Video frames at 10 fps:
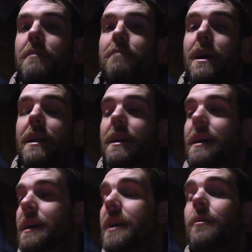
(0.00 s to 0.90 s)
But
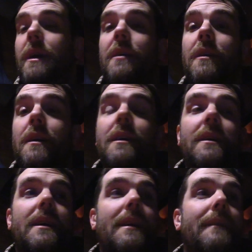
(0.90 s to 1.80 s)
here we are.
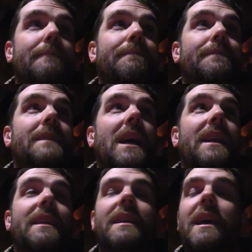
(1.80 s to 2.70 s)
Um,
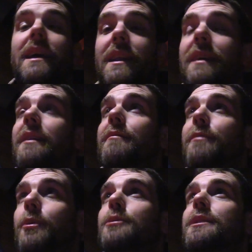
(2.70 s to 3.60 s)
it did
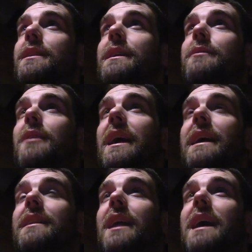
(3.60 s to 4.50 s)
unfortunately
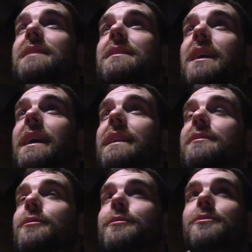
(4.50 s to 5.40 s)
rain last night as
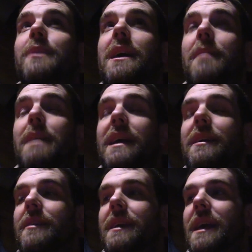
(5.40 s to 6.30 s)
soon as we got back
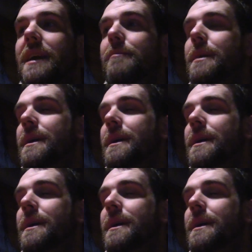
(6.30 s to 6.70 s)
here to camp.